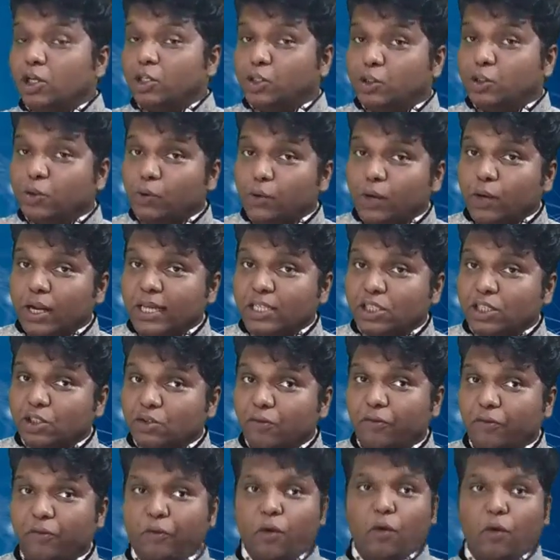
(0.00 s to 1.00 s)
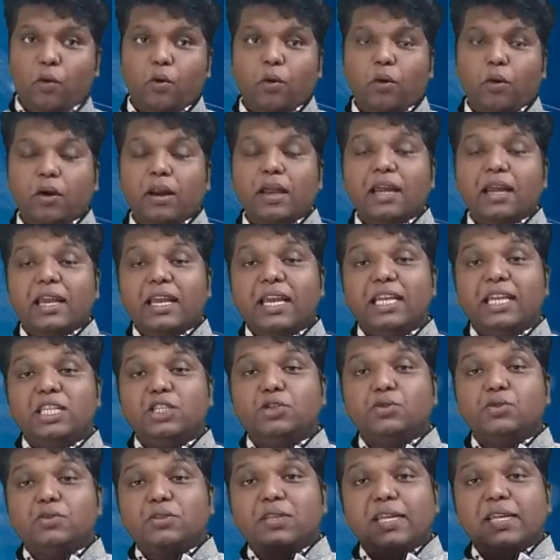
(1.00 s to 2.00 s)
2 raised to 4
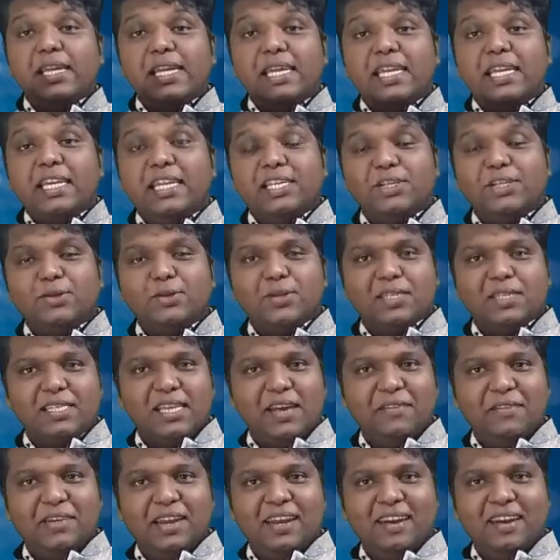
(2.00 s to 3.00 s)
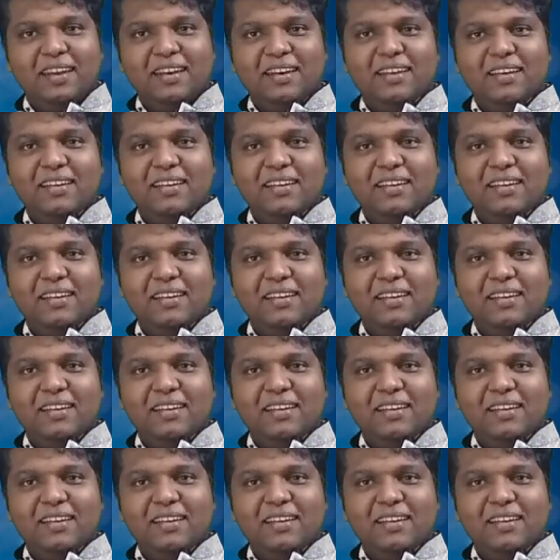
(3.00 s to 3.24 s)
into 3 into 7.